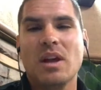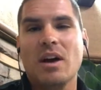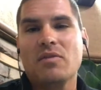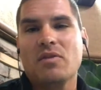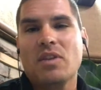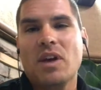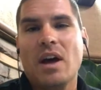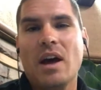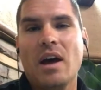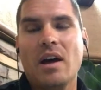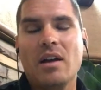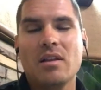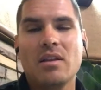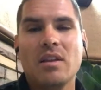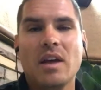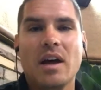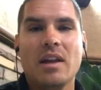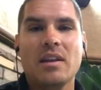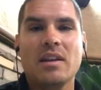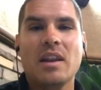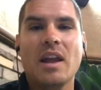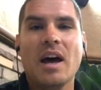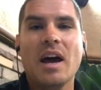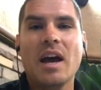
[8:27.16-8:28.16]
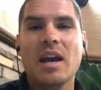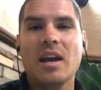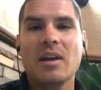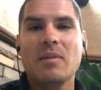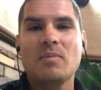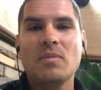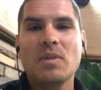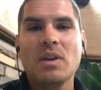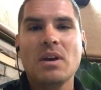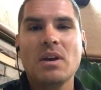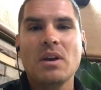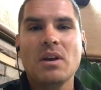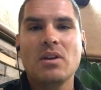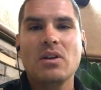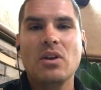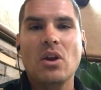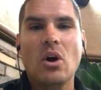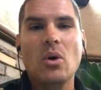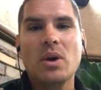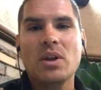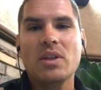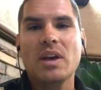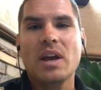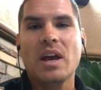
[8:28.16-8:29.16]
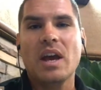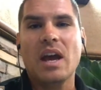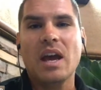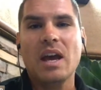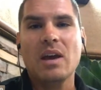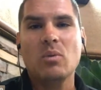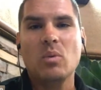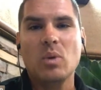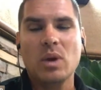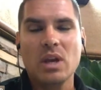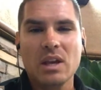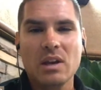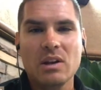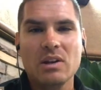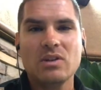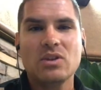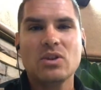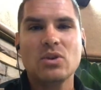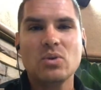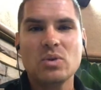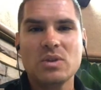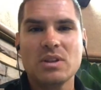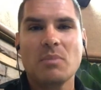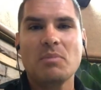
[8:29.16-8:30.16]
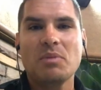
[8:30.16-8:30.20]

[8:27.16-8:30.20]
we left that night knowing that, hey, we can do